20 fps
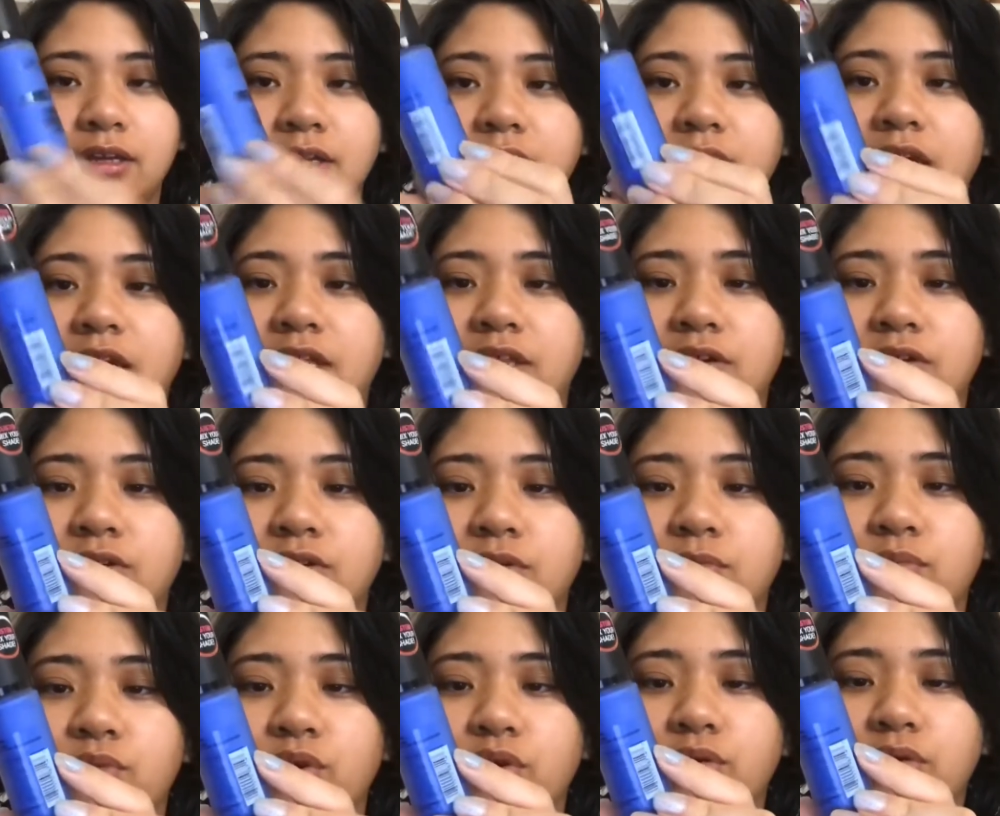LA Girl
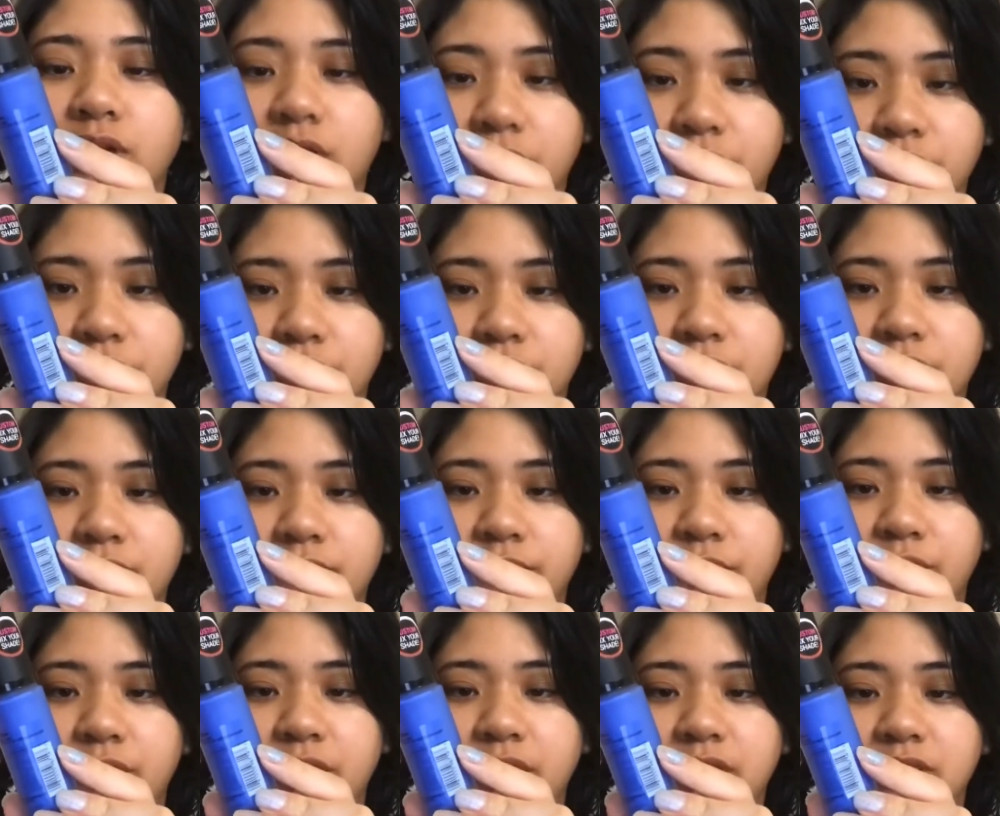Pro Color
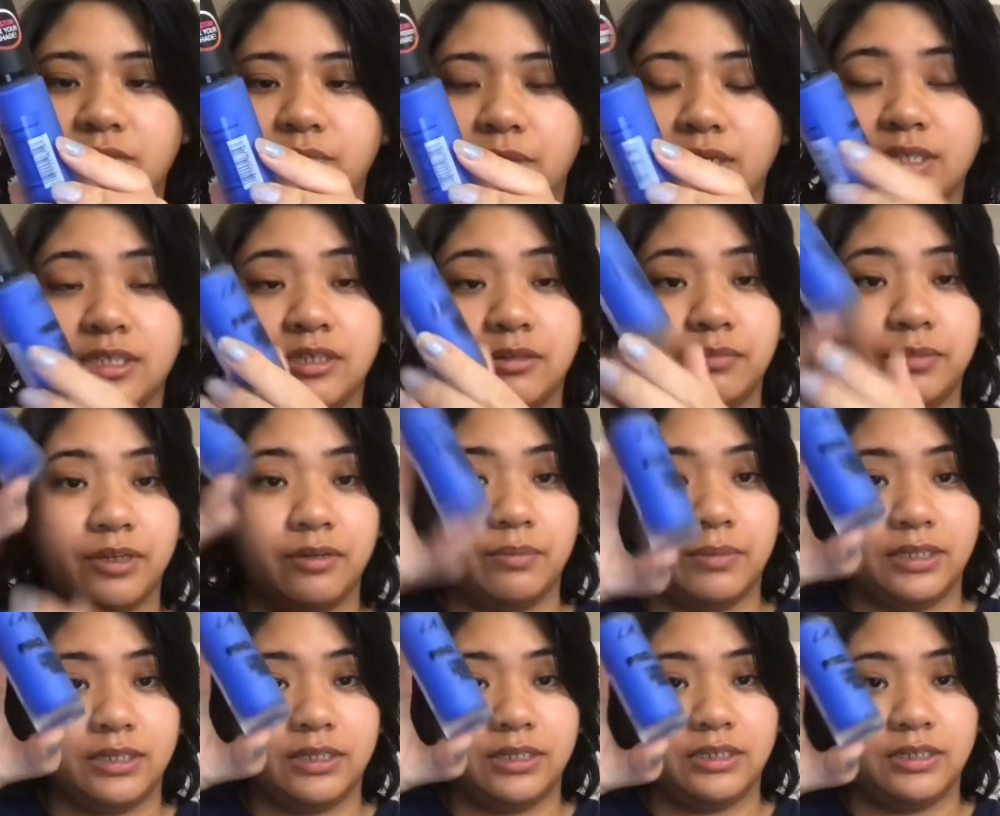Foundation Mixing
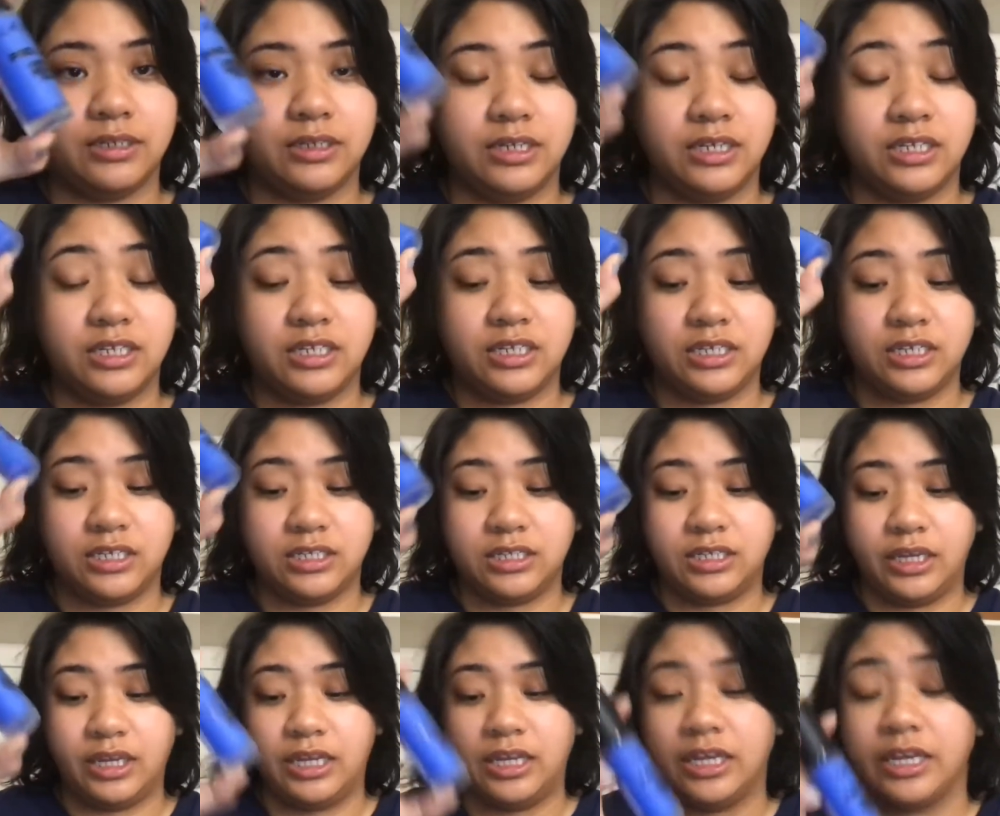Pigment. It is
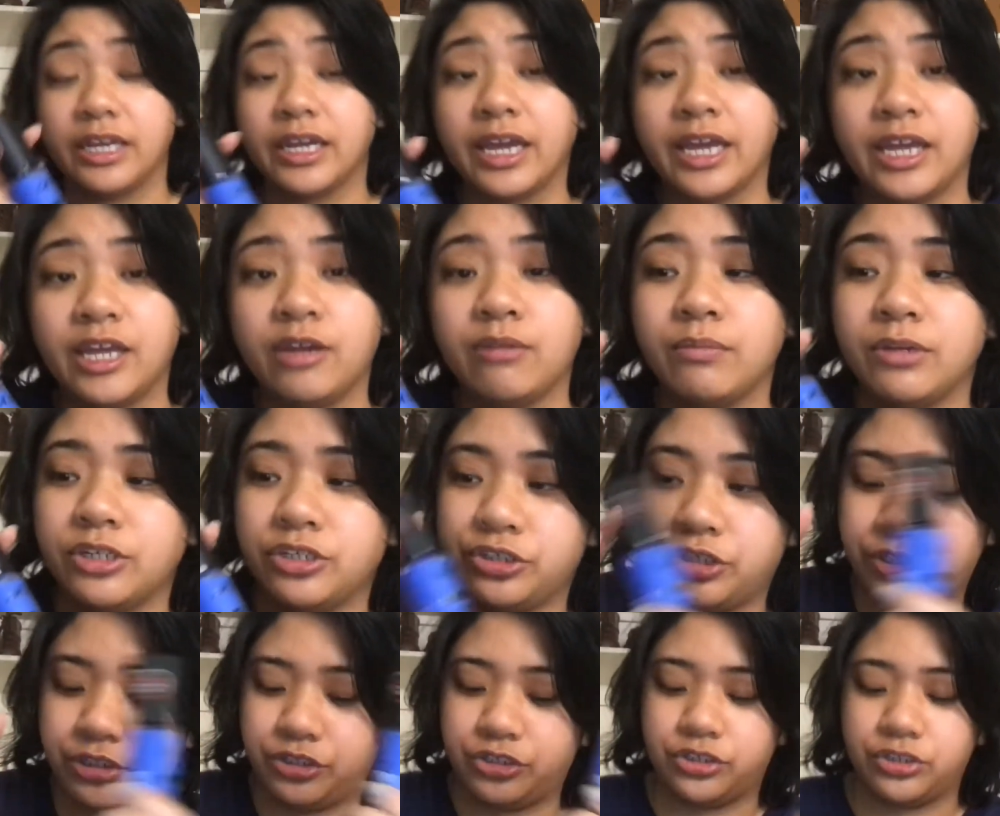a game
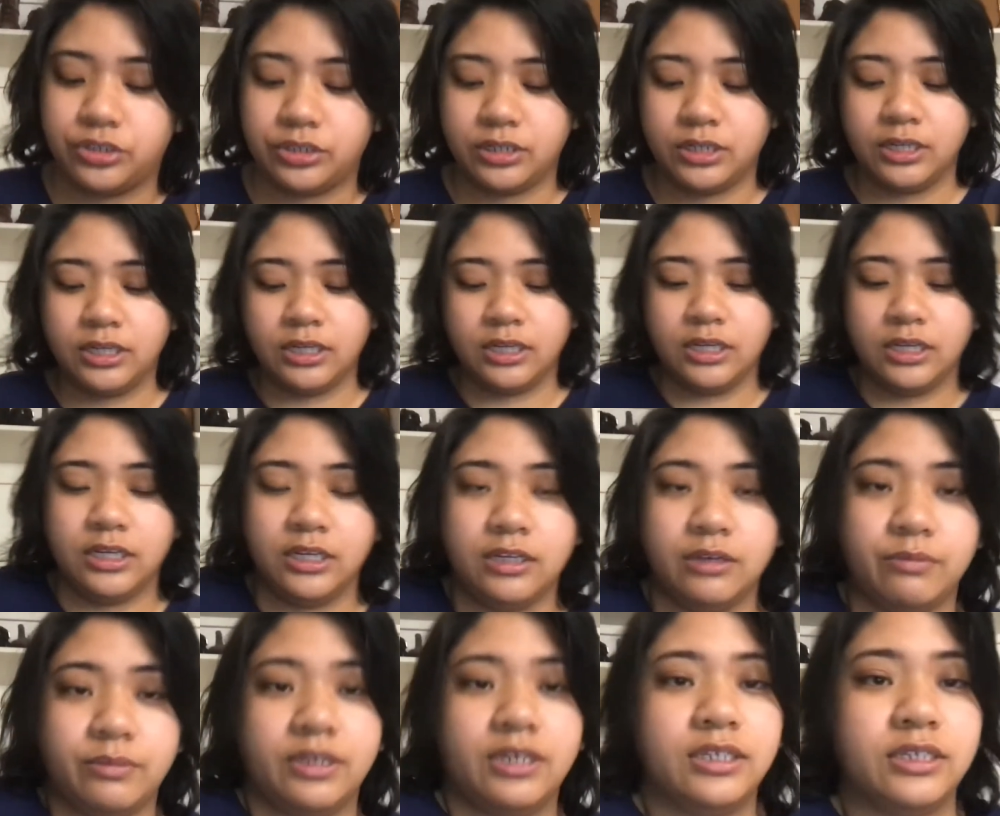changer
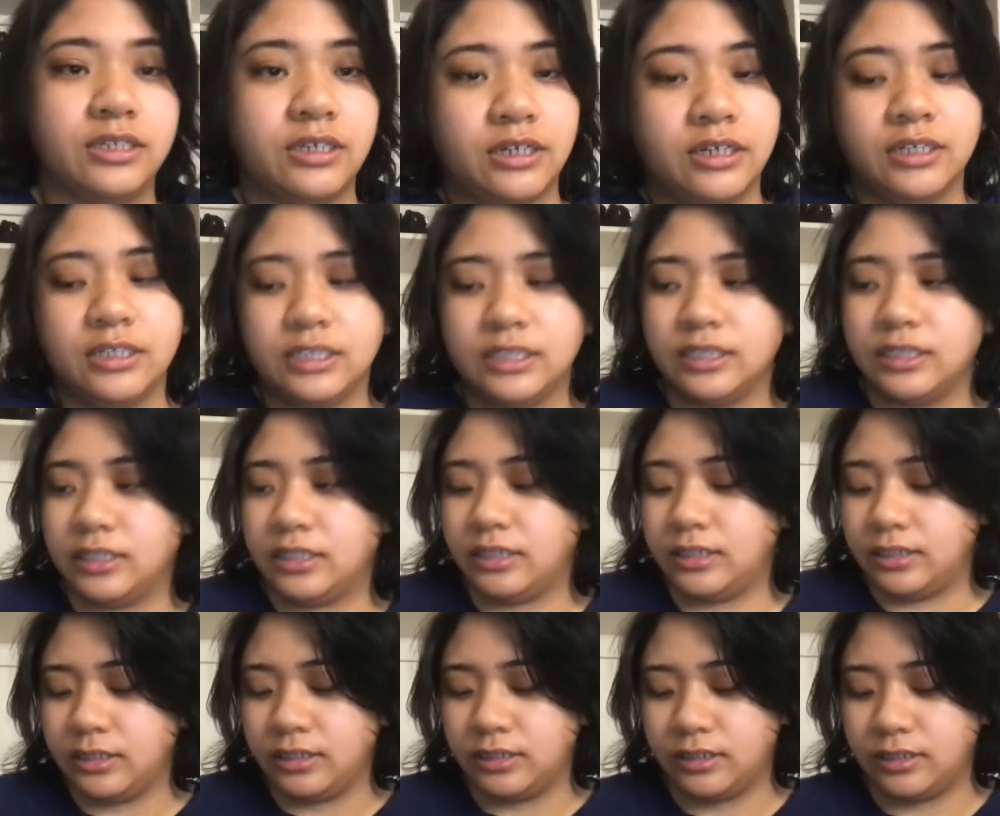because
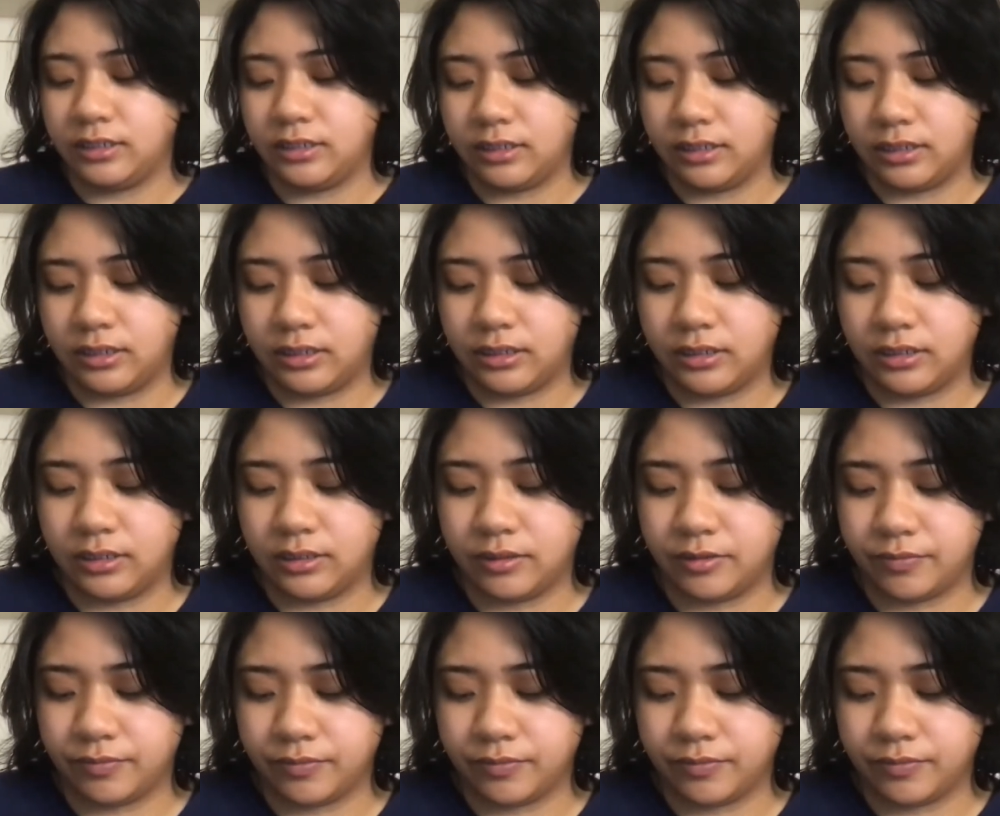honestly, I